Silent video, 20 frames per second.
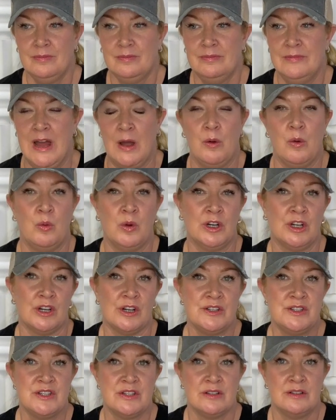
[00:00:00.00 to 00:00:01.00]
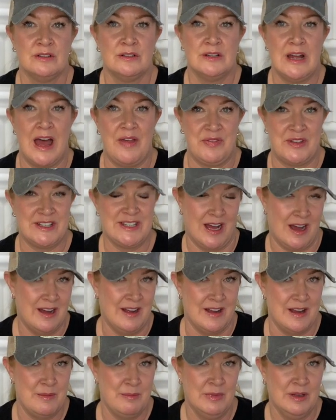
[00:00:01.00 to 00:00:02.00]
Now, it worked at the
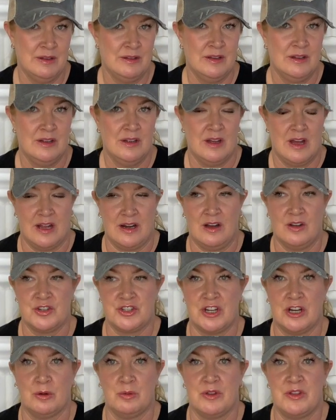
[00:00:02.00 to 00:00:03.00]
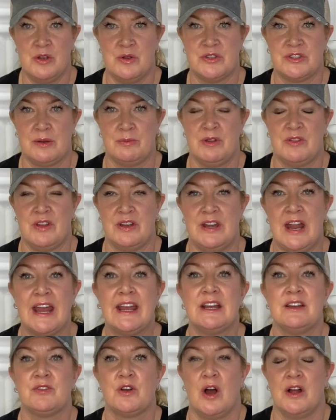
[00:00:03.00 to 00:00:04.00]
time, and I'll share with you some of the
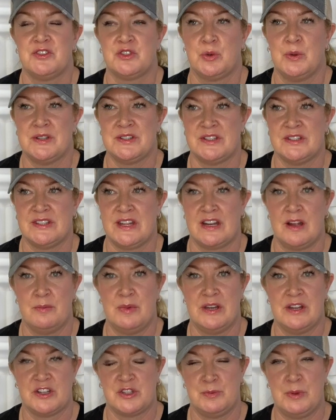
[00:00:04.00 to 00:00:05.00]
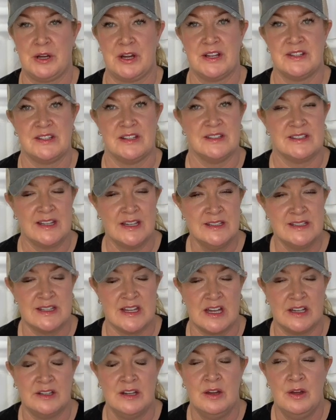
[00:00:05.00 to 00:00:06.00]
negative consequences that I've been experiencing since
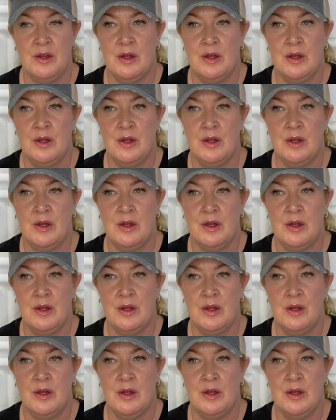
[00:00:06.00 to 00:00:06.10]
then.